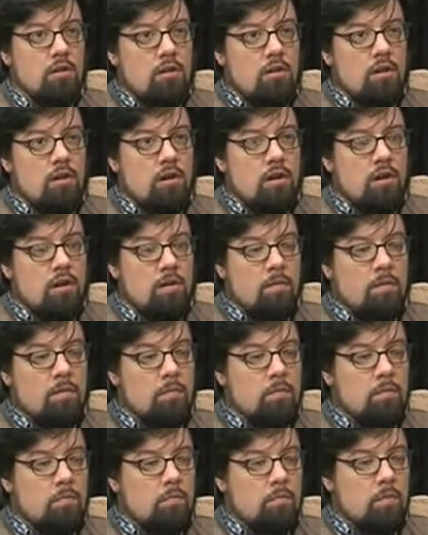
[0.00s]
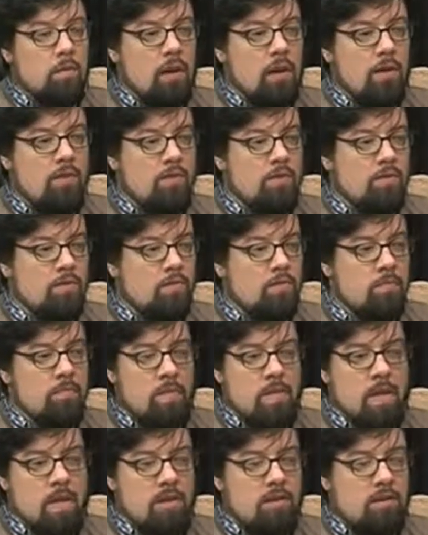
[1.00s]
right. um, and
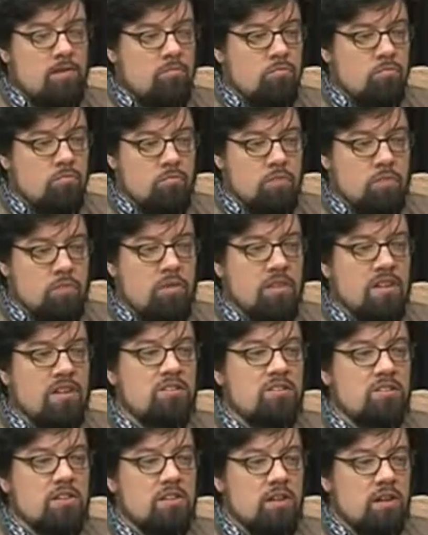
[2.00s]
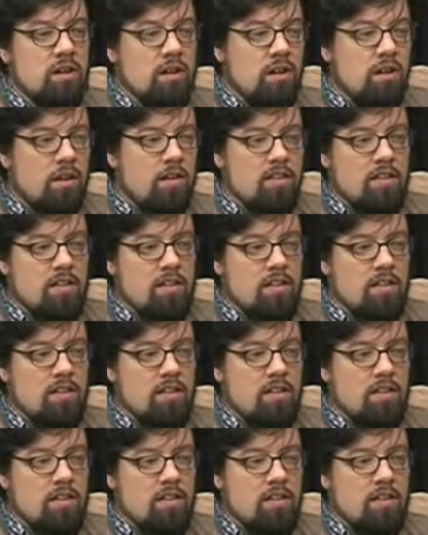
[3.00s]
then things that uh,